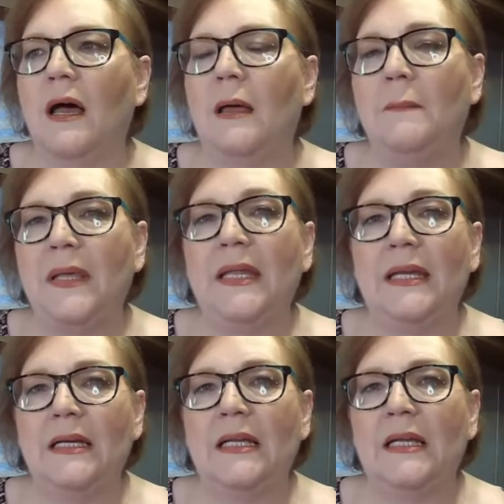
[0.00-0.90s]

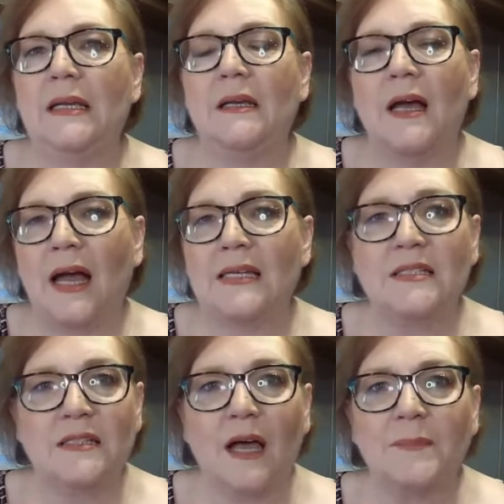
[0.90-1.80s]
Immediately, I
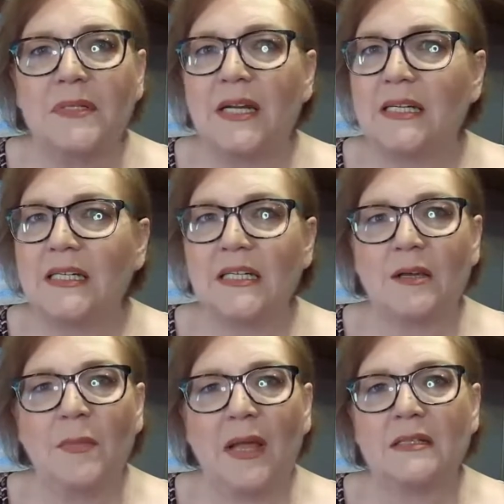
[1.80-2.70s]
stopped and I did a
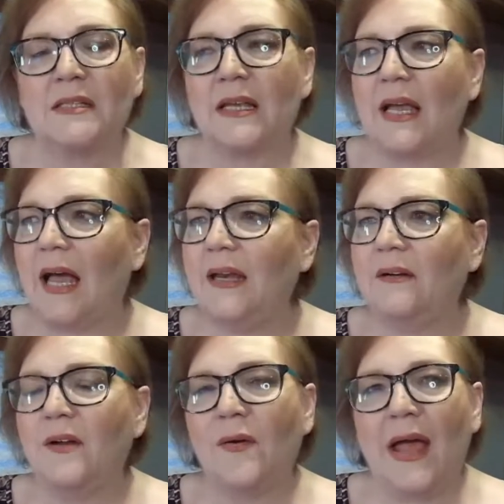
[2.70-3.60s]
commands like, I
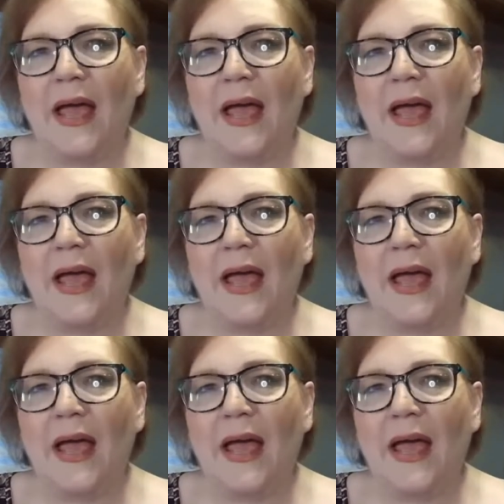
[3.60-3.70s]
don't know